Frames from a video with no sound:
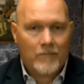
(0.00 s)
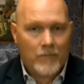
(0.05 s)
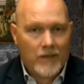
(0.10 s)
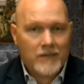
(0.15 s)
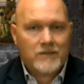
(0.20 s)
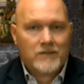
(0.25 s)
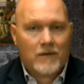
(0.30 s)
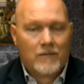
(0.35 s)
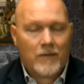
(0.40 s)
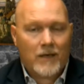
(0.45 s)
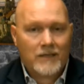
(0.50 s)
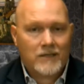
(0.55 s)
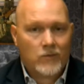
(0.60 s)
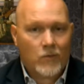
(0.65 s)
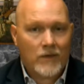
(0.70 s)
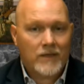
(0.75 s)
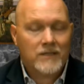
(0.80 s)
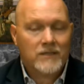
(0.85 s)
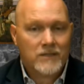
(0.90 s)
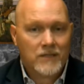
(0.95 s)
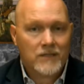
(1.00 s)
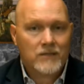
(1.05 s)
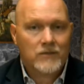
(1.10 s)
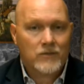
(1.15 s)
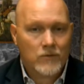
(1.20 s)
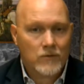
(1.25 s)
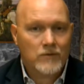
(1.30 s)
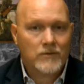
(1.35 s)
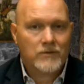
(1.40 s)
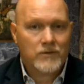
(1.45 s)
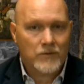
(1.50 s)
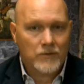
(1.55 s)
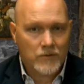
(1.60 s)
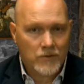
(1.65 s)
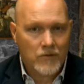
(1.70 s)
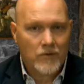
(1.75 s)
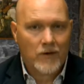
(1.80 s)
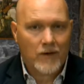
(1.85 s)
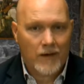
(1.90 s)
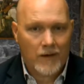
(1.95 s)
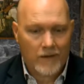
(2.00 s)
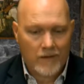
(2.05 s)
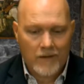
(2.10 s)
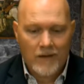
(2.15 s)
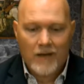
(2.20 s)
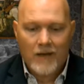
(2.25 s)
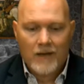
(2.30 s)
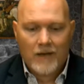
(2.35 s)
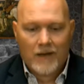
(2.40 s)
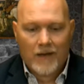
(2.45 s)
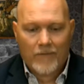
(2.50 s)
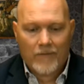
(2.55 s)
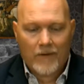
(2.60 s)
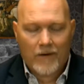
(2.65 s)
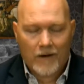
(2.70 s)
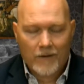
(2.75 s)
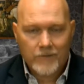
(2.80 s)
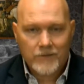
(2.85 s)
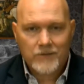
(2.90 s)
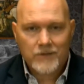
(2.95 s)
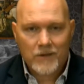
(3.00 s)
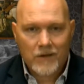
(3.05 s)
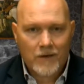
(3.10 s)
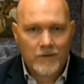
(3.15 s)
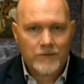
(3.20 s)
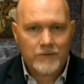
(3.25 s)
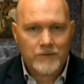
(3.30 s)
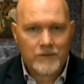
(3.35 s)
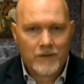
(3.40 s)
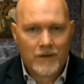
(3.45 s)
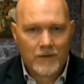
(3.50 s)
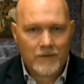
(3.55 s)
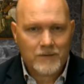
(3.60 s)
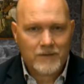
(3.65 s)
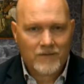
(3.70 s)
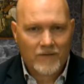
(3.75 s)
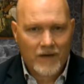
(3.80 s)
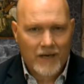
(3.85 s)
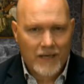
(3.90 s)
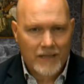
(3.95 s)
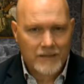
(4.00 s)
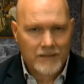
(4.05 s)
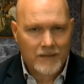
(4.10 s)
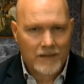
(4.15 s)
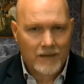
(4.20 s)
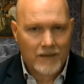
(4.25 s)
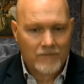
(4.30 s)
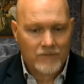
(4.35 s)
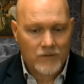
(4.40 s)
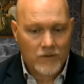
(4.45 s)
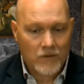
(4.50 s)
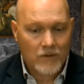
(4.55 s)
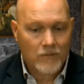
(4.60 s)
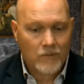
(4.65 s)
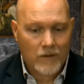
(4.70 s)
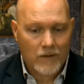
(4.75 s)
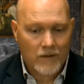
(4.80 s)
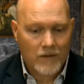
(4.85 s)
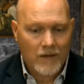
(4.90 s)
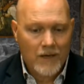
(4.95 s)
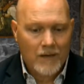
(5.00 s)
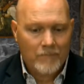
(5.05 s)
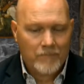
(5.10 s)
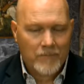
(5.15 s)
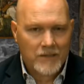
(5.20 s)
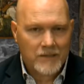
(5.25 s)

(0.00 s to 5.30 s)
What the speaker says: based on my 26 tours to Ukraine and the hundreds and hundreds and hundreds of guys that I have toured with,